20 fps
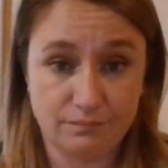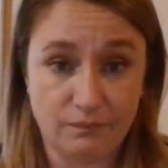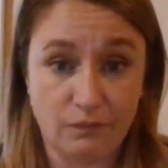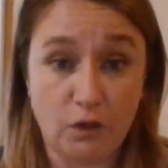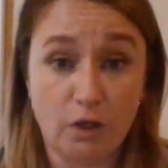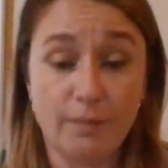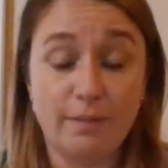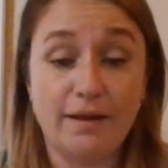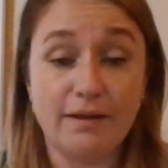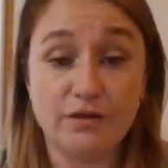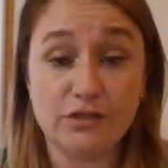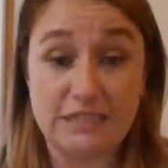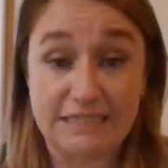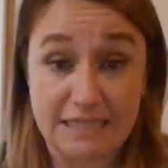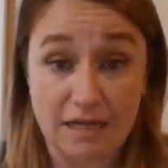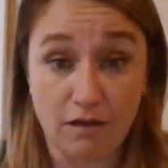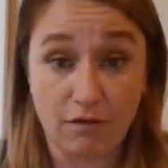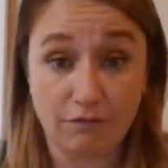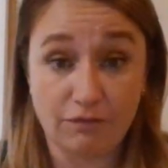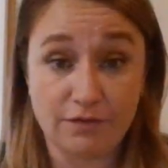Worry about
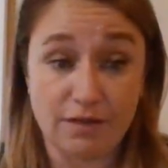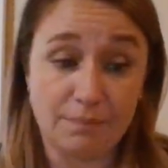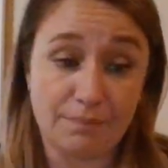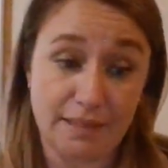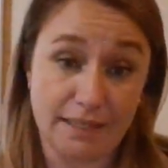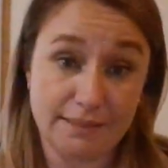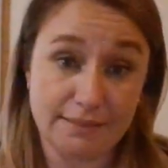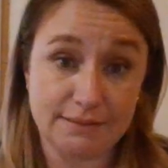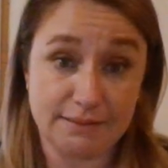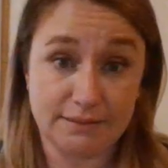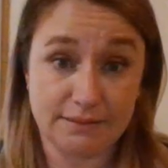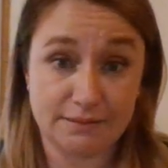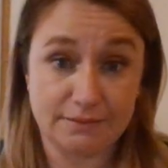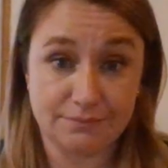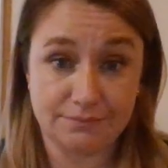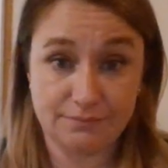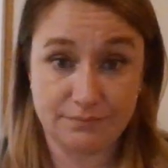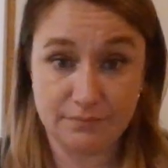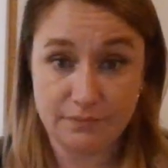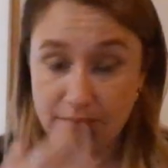yourself, not Pisces,
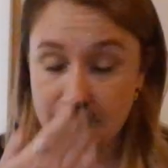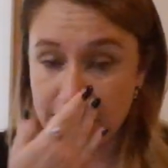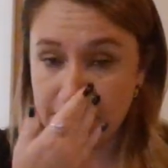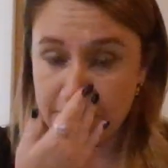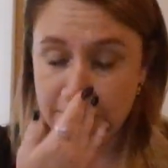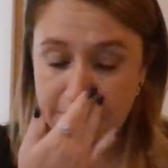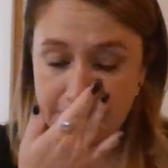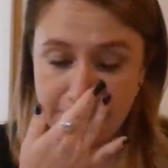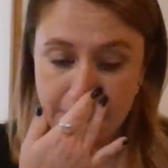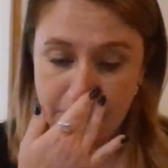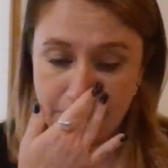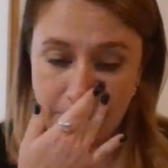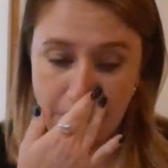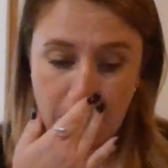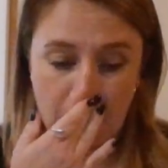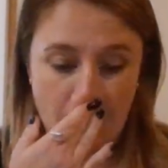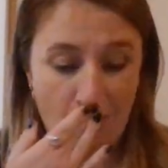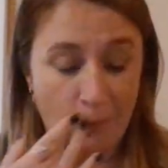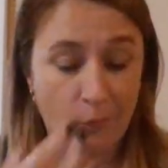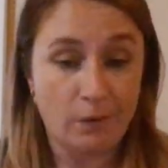
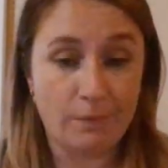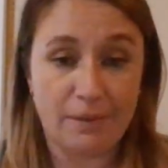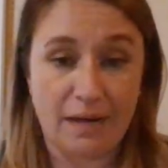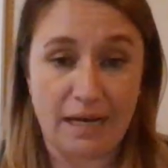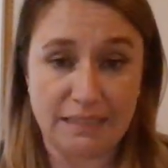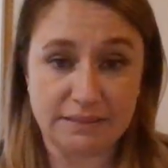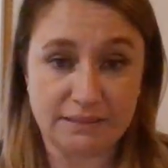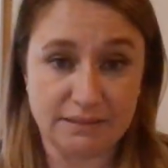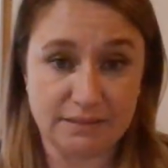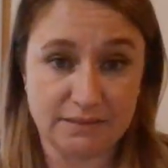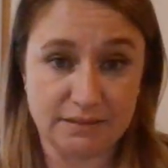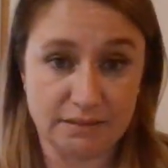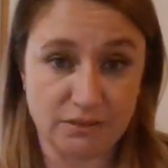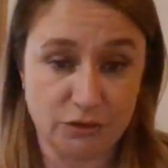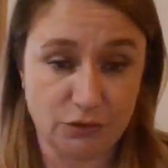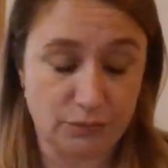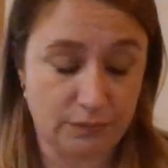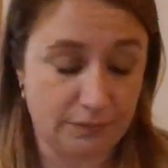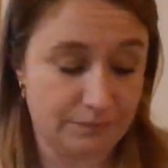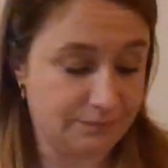or what Pisces is
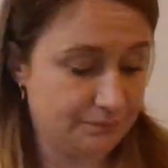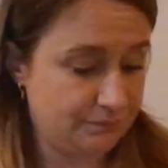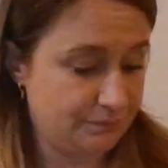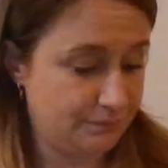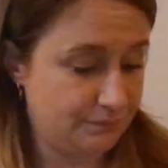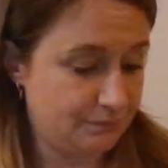doing.